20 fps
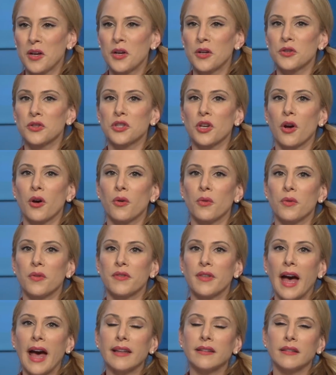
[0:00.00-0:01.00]
So
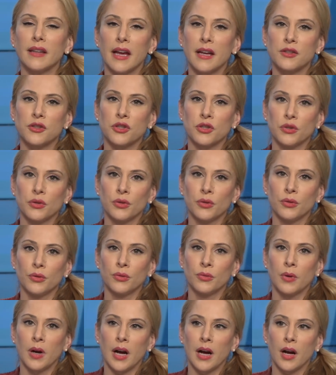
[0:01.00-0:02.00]
that led
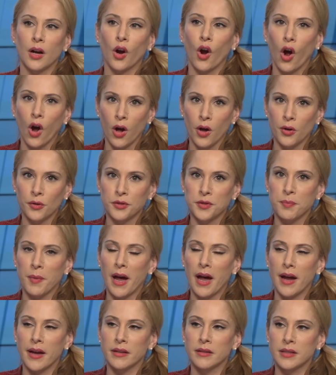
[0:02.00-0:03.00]
to calls
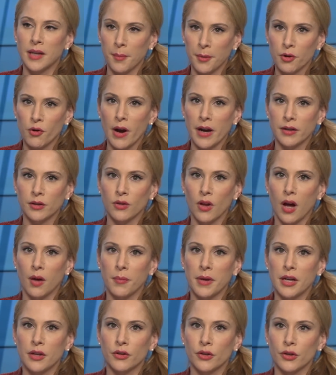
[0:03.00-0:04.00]
by Democratic
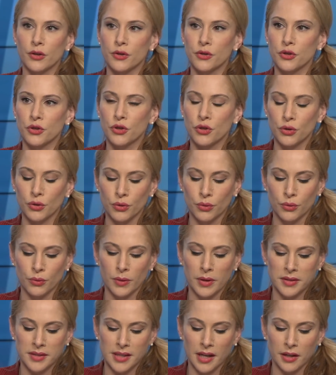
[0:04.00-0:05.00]
lawmakers
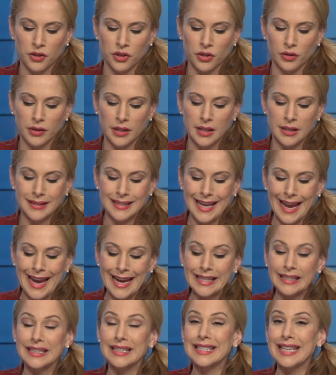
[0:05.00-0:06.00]
to essentially
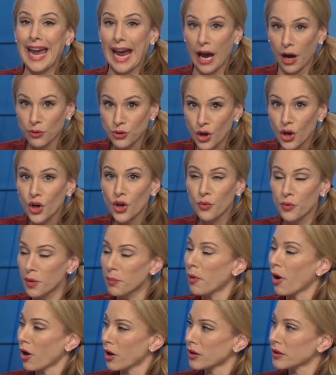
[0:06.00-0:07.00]
take down her
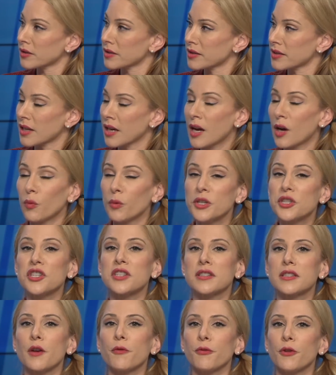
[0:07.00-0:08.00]
remarks, which
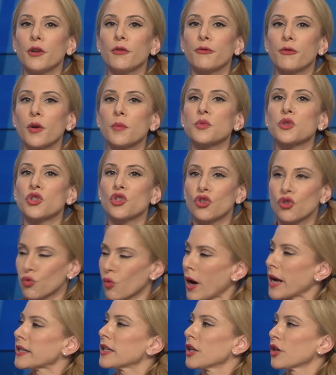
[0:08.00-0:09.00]
is different from
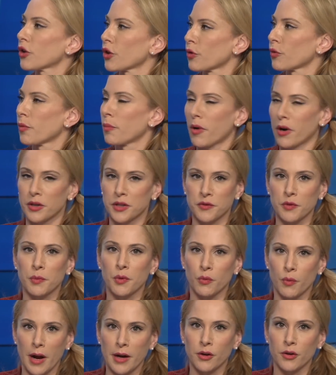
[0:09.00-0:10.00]
striking her remarks from
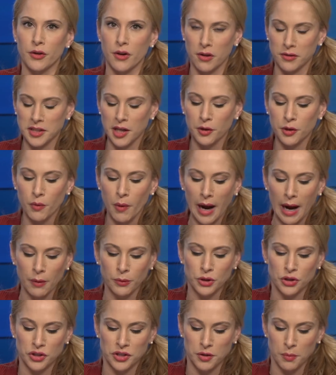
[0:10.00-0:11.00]
the record, and I'll tell you how
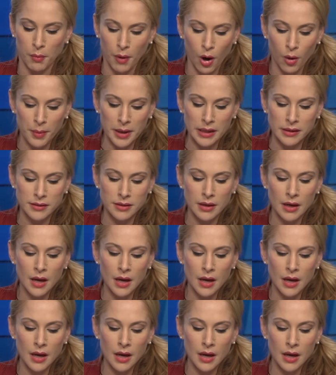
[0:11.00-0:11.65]
in just a moment.